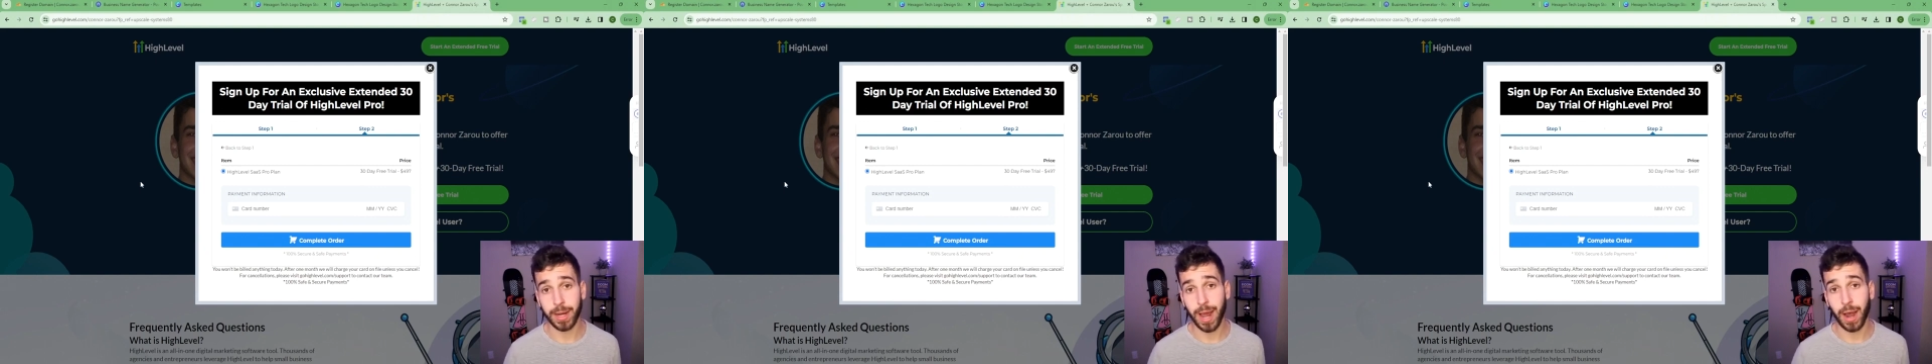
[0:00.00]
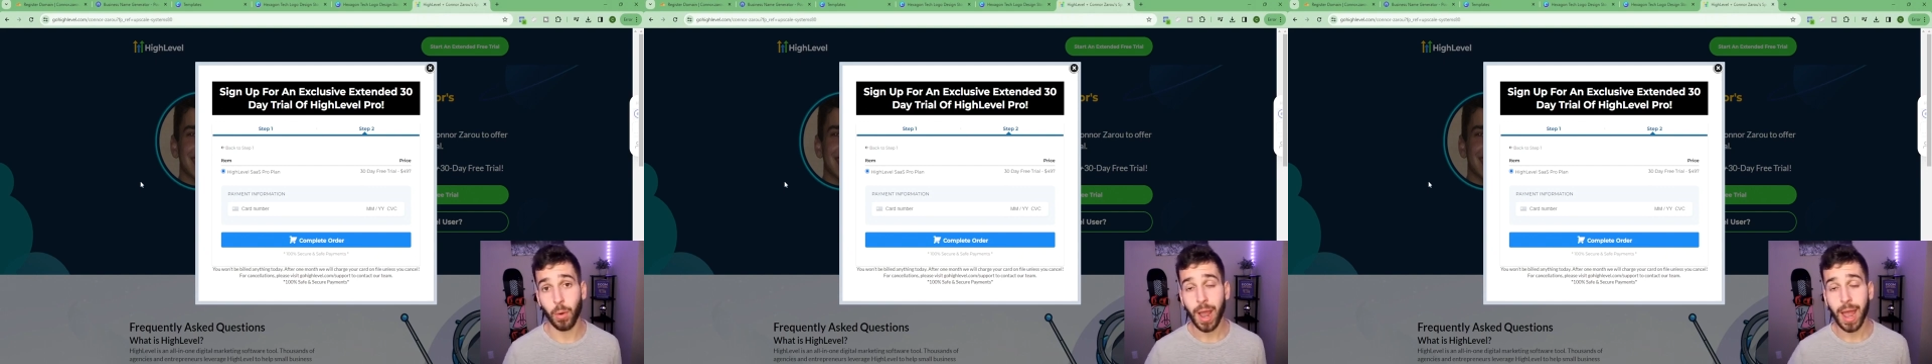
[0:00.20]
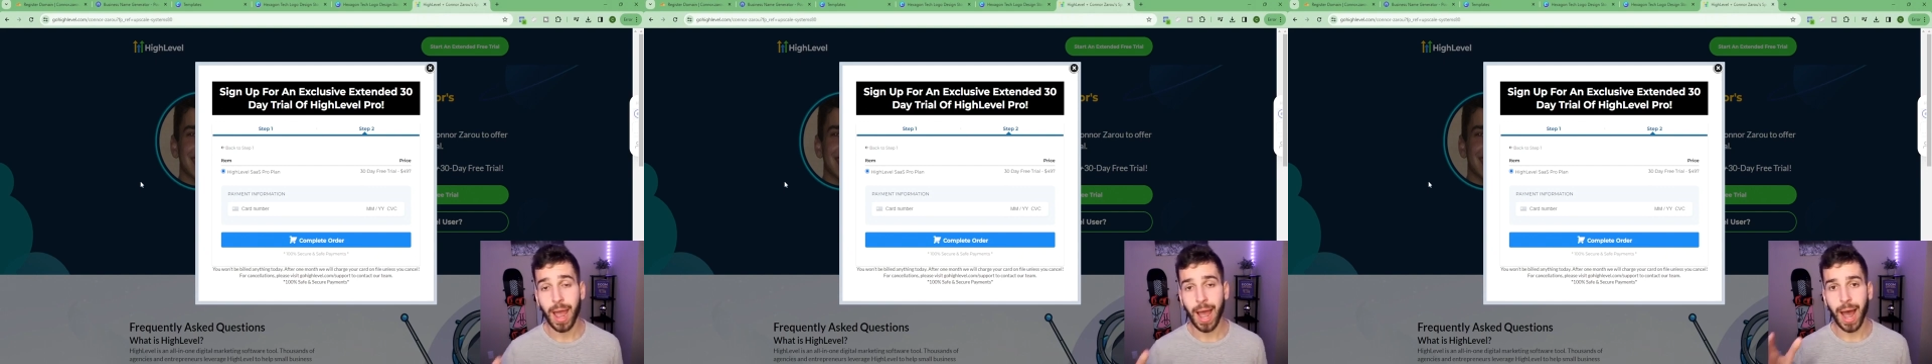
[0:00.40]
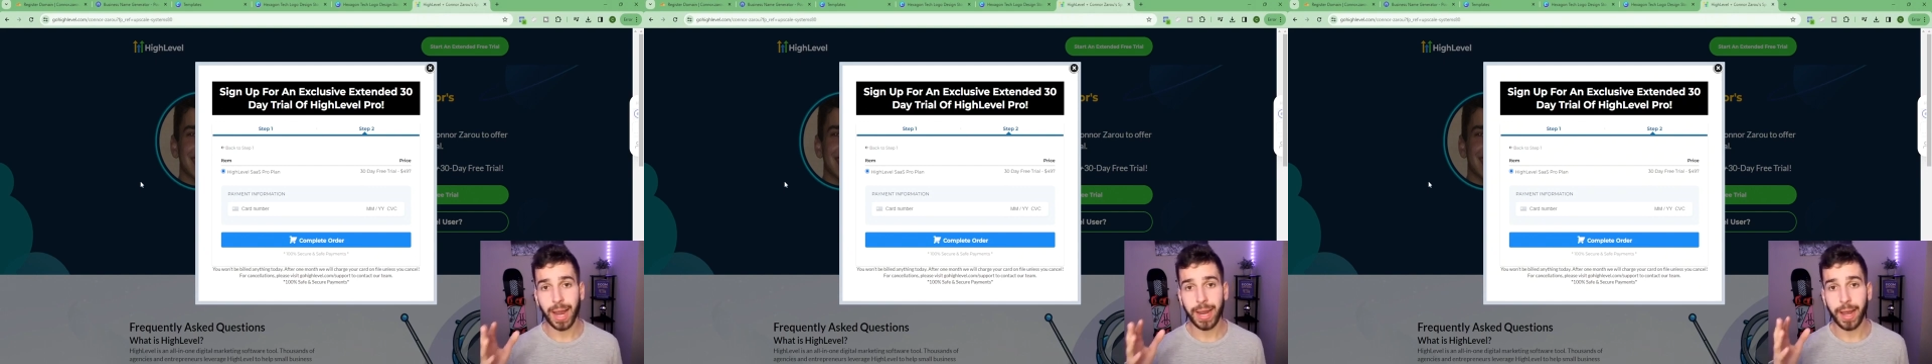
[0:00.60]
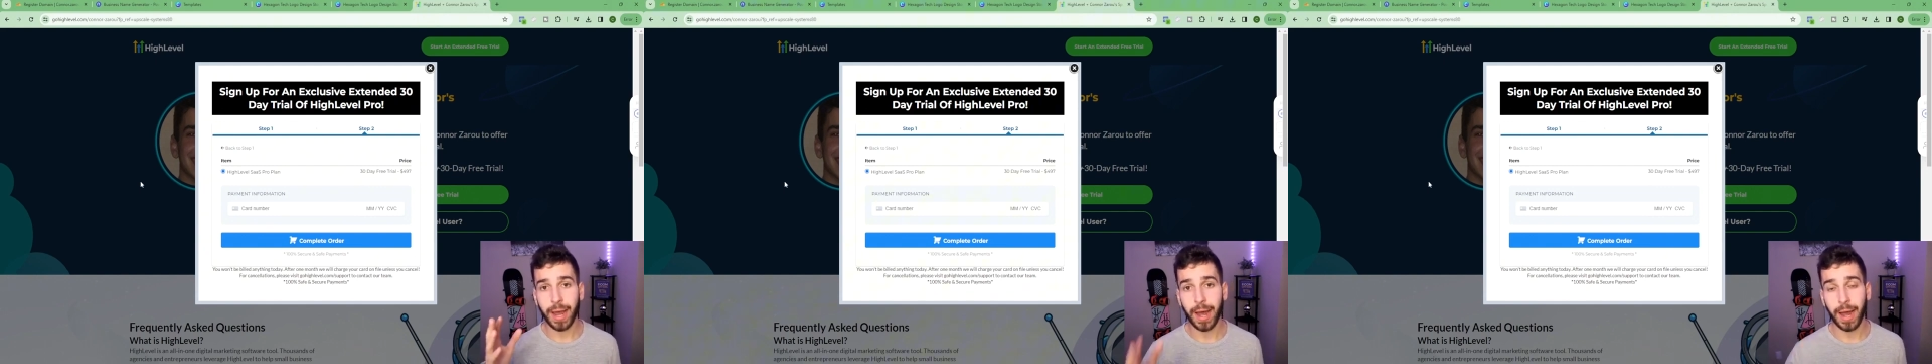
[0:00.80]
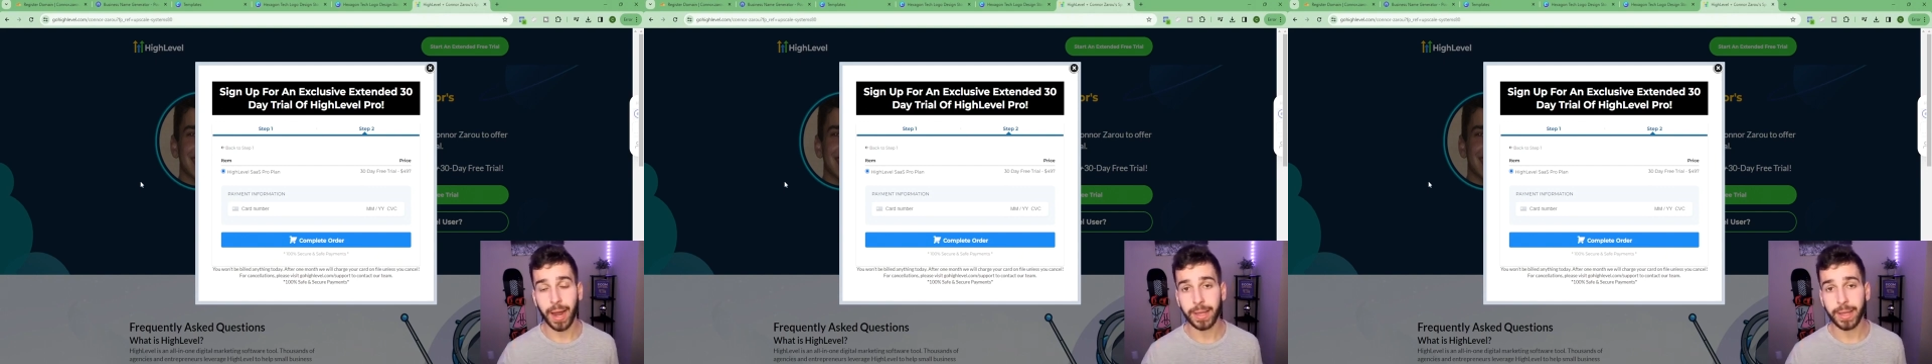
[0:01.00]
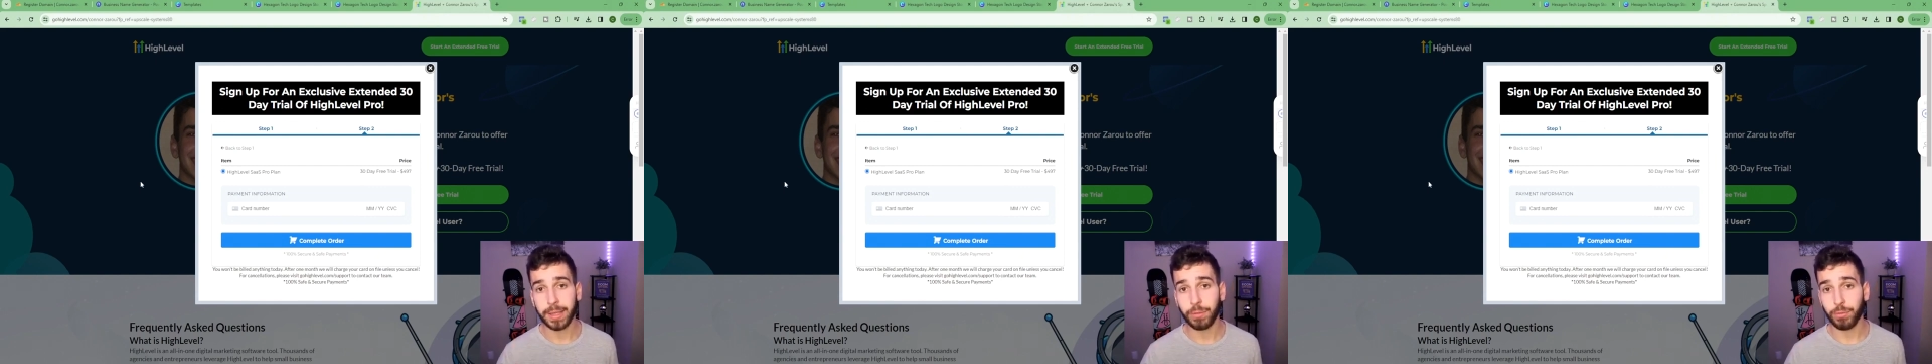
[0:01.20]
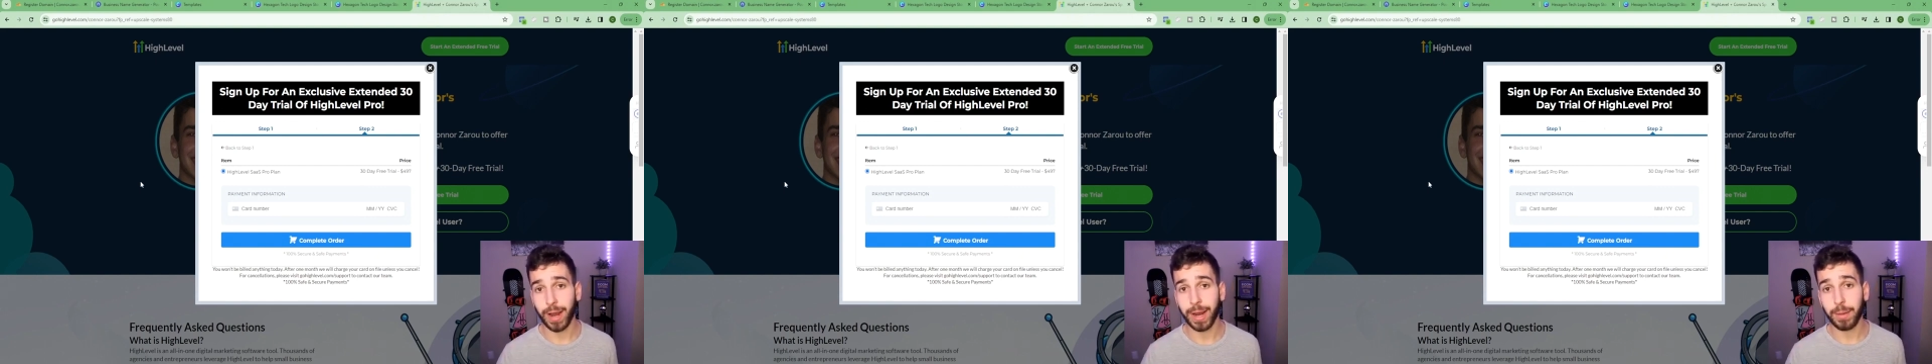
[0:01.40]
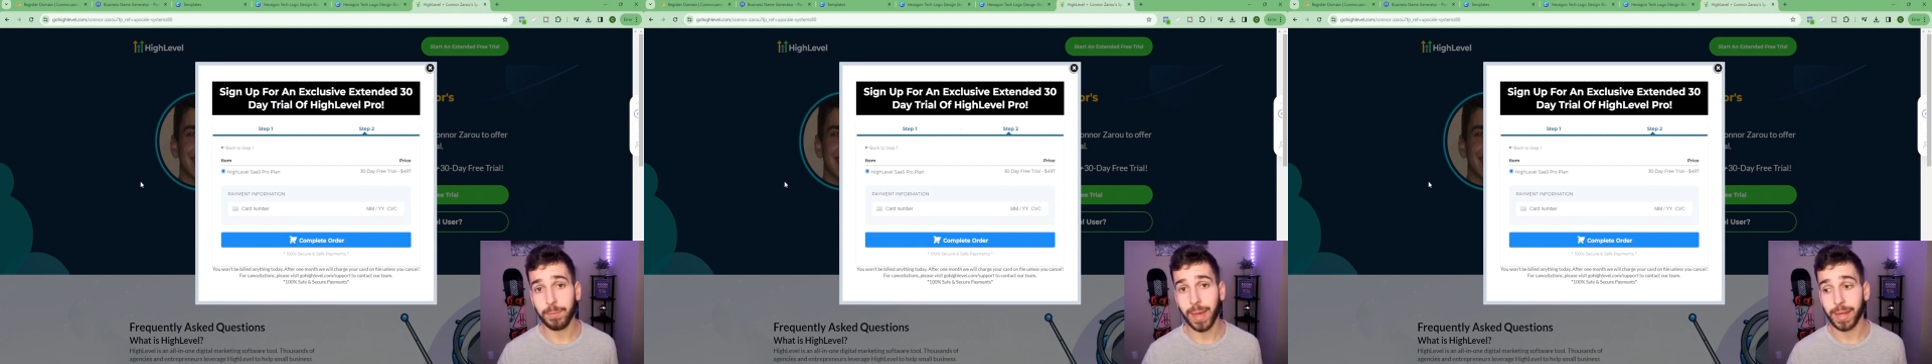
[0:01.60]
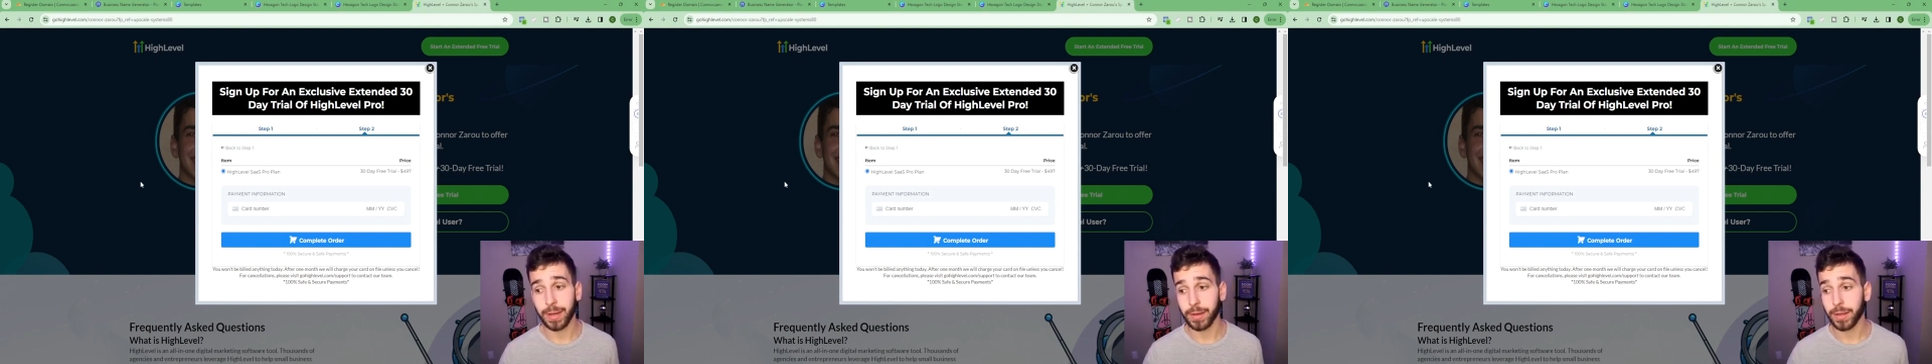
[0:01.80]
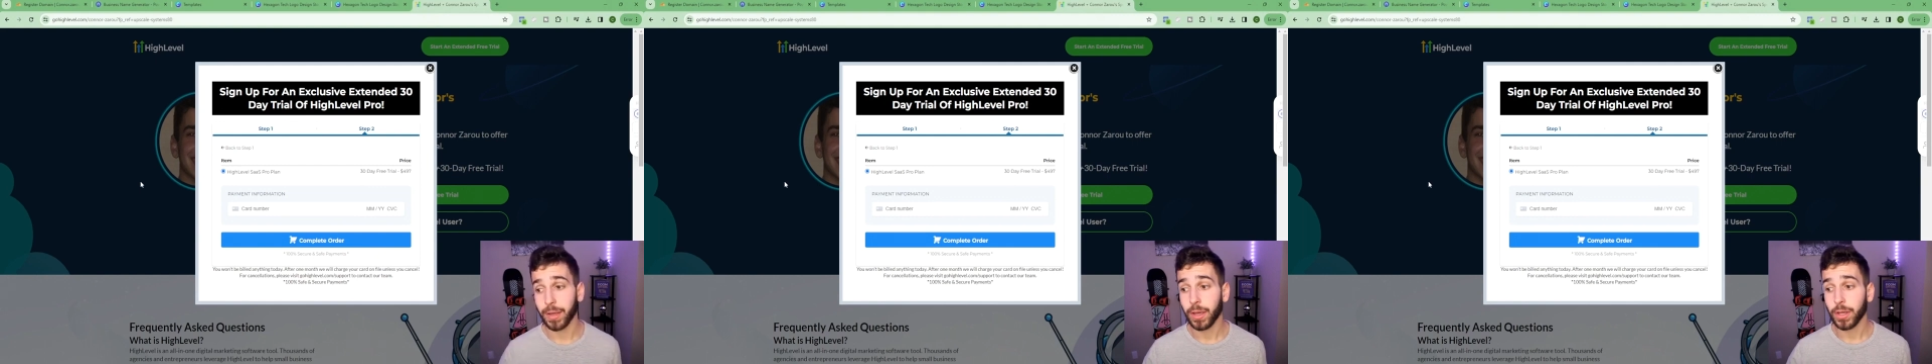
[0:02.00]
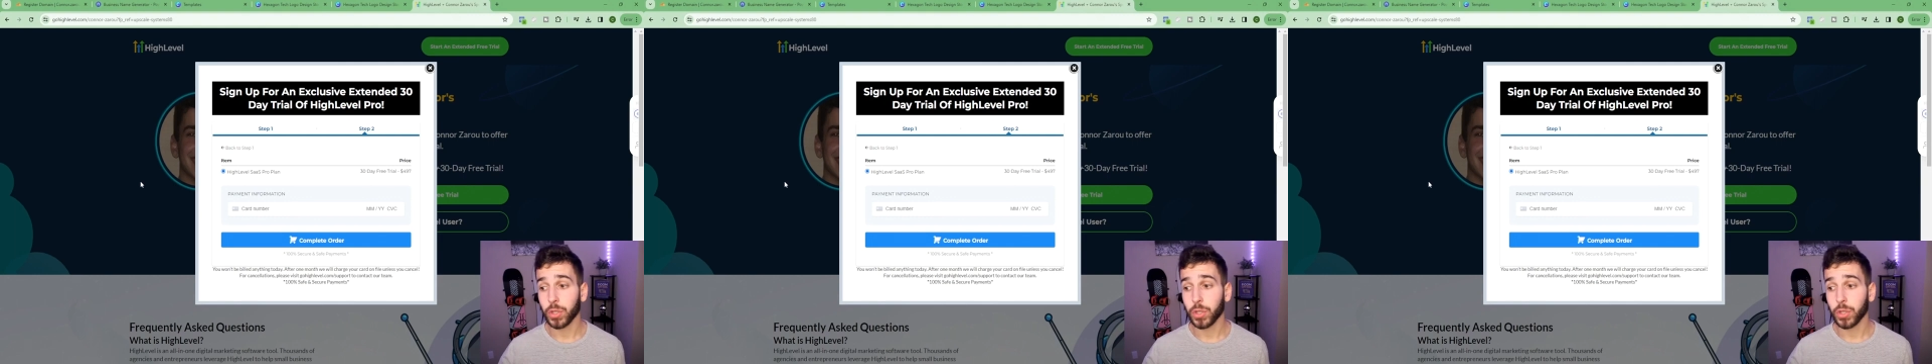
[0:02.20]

Now, I highly recommend